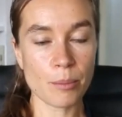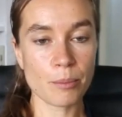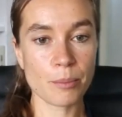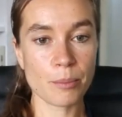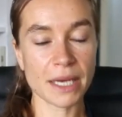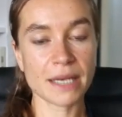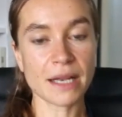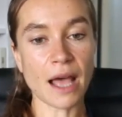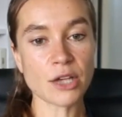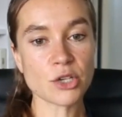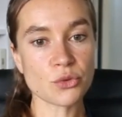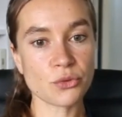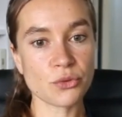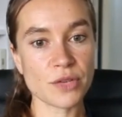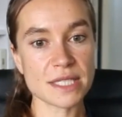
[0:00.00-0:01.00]
but it
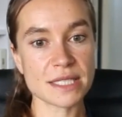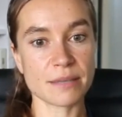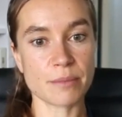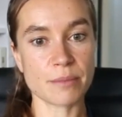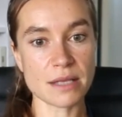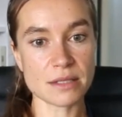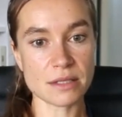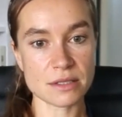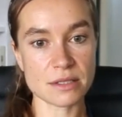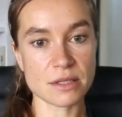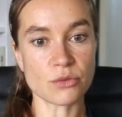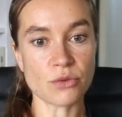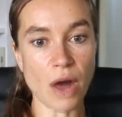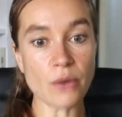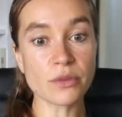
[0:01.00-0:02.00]
atrophies the muscles
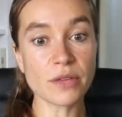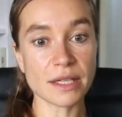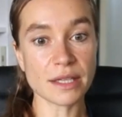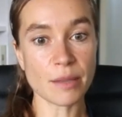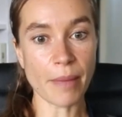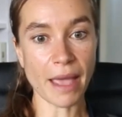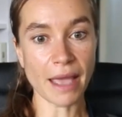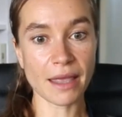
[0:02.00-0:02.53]
surrounding the back.